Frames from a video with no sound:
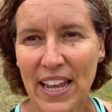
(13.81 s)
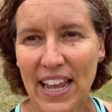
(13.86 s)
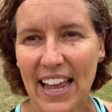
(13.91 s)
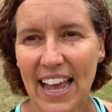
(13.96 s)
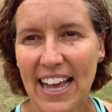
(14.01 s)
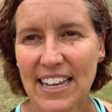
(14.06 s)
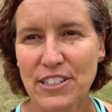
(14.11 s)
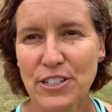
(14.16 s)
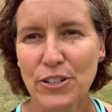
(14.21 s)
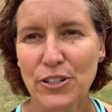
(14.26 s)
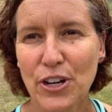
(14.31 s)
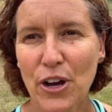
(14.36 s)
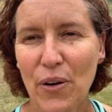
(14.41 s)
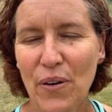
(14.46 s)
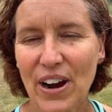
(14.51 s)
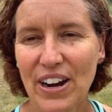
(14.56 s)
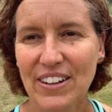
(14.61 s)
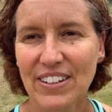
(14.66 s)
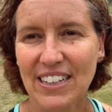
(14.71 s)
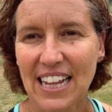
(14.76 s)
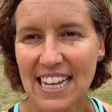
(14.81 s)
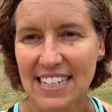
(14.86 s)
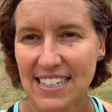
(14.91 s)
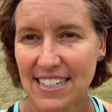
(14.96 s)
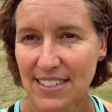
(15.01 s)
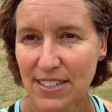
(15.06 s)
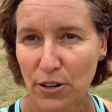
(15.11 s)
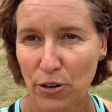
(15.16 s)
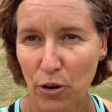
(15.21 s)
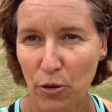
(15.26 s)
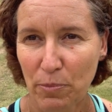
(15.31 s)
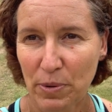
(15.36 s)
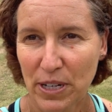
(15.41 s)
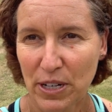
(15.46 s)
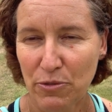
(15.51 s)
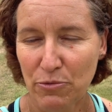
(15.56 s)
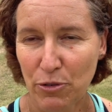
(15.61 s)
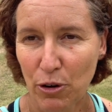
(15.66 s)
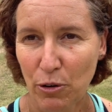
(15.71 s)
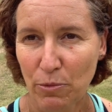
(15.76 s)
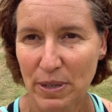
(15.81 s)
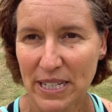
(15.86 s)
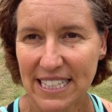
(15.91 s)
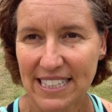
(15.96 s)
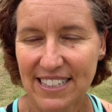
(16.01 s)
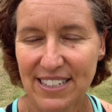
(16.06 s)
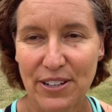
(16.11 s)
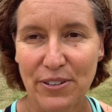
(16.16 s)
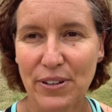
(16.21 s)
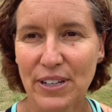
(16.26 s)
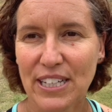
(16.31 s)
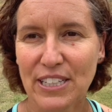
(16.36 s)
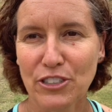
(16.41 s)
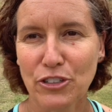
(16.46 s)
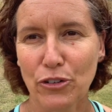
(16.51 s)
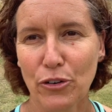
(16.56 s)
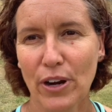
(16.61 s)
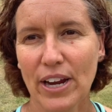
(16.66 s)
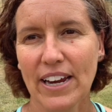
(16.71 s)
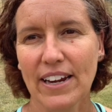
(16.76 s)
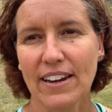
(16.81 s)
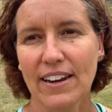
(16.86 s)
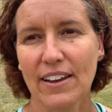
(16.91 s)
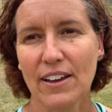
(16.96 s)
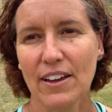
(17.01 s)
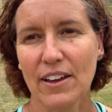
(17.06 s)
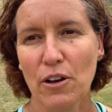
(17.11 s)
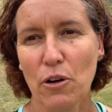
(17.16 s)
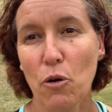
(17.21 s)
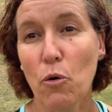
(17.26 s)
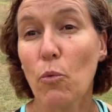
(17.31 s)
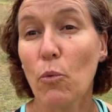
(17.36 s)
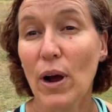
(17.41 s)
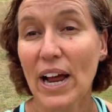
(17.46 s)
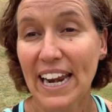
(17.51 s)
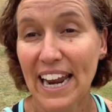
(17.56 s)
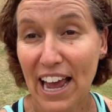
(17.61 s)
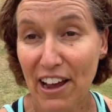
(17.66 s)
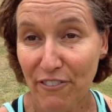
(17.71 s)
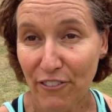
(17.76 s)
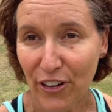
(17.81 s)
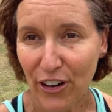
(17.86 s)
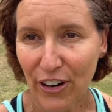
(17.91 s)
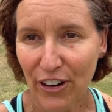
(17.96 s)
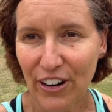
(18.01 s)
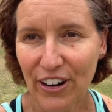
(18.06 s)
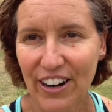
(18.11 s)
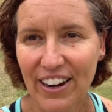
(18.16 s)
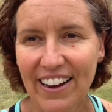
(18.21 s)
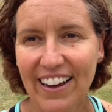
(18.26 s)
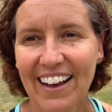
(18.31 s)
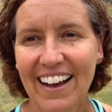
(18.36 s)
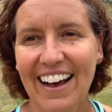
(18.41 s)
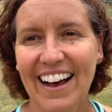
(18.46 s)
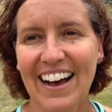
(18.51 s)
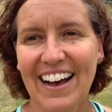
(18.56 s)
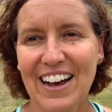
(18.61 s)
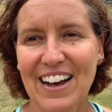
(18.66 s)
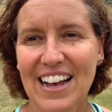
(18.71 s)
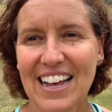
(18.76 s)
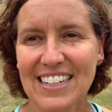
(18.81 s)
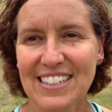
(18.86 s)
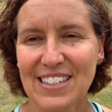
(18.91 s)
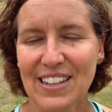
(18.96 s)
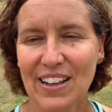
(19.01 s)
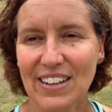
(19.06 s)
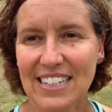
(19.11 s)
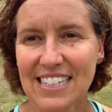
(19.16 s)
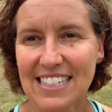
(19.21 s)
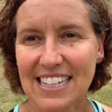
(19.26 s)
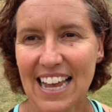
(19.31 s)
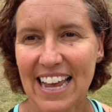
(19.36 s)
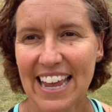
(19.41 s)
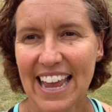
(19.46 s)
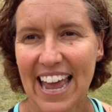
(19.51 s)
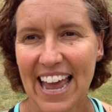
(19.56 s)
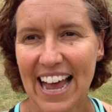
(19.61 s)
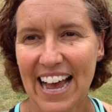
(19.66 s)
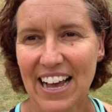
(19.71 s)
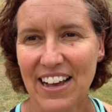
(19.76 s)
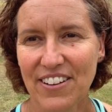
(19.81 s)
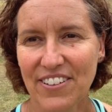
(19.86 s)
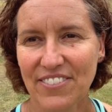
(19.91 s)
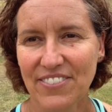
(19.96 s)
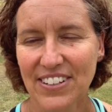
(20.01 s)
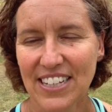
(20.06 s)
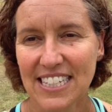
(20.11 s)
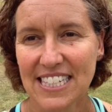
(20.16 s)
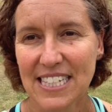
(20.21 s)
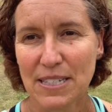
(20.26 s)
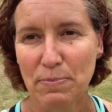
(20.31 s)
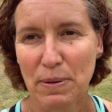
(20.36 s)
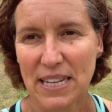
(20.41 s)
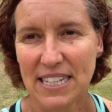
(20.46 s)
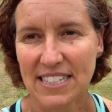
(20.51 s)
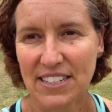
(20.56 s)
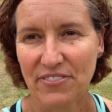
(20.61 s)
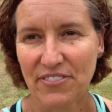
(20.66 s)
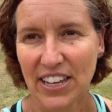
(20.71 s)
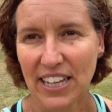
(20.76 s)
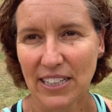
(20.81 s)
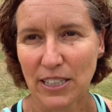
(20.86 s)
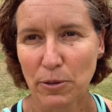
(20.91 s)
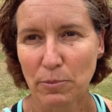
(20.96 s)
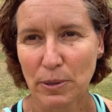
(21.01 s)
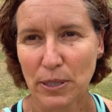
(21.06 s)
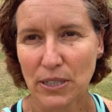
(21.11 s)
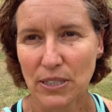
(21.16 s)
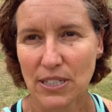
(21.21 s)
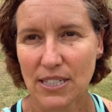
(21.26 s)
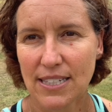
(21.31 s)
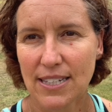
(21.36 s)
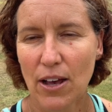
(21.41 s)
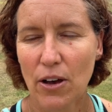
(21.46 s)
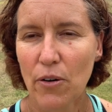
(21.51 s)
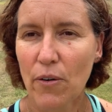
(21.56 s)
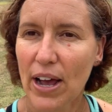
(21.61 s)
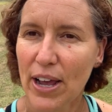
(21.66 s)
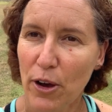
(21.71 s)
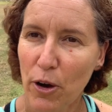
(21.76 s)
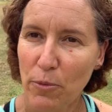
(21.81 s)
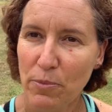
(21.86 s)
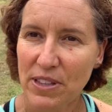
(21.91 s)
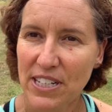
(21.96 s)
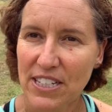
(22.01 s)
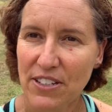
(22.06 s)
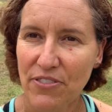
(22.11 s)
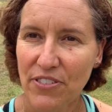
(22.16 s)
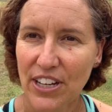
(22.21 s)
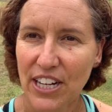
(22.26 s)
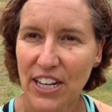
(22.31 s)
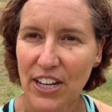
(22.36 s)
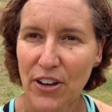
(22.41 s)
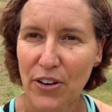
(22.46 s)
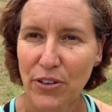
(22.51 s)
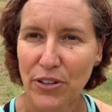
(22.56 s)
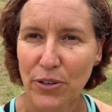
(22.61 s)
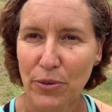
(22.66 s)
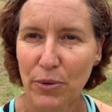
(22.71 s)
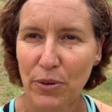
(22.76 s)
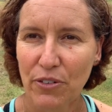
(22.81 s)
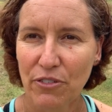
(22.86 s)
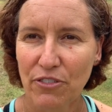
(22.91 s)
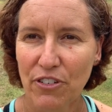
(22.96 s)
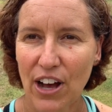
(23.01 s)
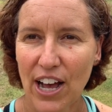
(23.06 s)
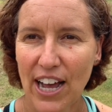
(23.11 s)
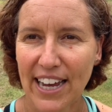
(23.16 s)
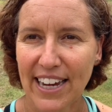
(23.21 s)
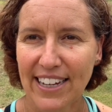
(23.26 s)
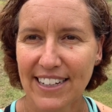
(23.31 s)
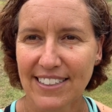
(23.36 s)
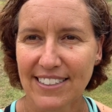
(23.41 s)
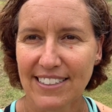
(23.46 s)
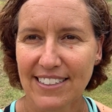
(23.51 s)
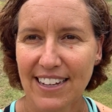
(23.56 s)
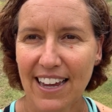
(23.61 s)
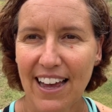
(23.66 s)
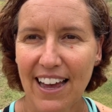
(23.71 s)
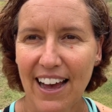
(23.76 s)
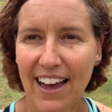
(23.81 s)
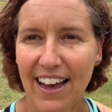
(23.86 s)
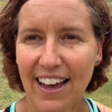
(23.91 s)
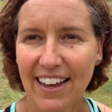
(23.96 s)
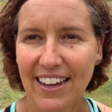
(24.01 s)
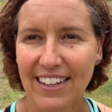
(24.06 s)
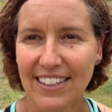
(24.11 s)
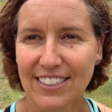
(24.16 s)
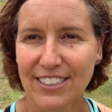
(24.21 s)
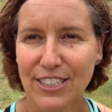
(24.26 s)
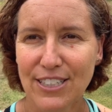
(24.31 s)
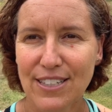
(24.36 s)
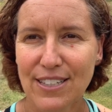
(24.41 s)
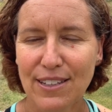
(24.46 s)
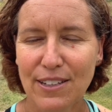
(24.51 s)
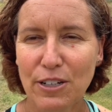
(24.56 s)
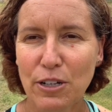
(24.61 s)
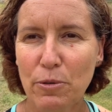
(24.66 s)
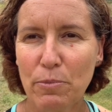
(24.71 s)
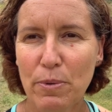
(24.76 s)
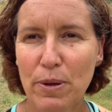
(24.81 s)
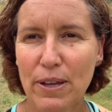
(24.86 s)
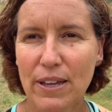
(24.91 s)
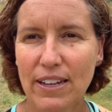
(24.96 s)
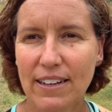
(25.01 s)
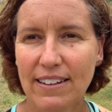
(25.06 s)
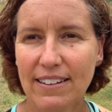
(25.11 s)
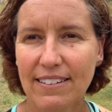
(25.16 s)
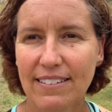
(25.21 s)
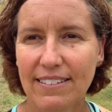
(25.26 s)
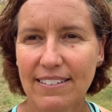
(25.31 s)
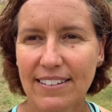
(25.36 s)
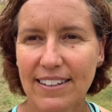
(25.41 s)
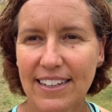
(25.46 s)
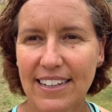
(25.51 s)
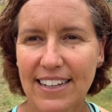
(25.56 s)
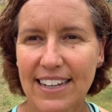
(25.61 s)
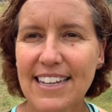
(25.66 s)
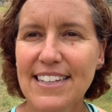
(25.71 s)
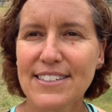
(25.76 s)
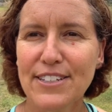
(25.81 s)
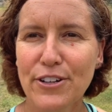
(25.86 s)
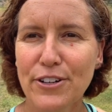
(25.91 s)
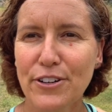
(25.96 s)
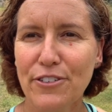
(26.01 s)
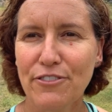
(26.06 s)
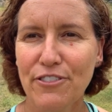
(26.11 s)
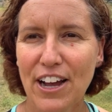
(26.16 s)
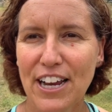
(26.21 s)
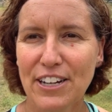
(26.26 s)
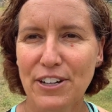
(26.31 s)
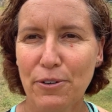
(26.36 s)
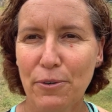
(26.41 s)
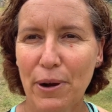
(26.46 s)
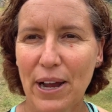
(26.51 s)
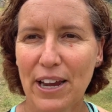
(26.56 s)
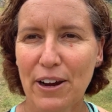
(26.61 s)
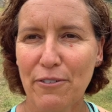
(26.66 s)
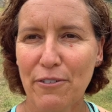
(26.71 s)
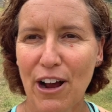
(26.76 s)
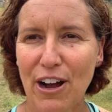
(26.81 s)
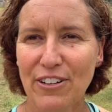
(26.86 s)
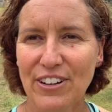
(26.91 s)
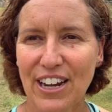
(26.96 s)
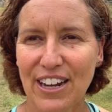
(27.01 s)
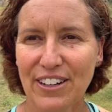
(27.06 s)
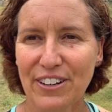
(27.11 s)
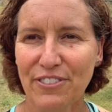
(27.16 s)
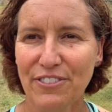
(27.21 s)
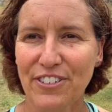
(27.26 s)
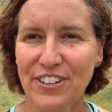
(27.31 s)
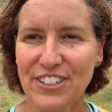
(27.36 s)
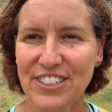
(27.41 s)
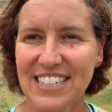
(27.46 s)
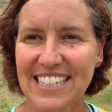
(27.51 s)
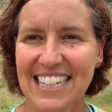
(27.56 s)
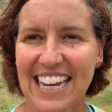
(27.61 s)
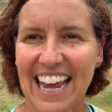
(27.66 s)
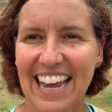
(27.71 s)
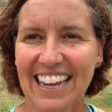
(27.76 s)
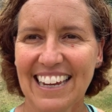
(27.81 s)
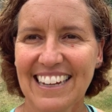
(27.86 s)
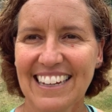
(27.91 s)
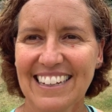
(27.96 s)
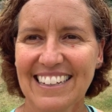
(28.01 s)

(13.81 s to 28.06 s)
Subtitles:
As you know, our classes are open enrollment, so you can join whenever, as long as I have space available. So I hope this video you will find just a little bit easier to find your way around on your first day.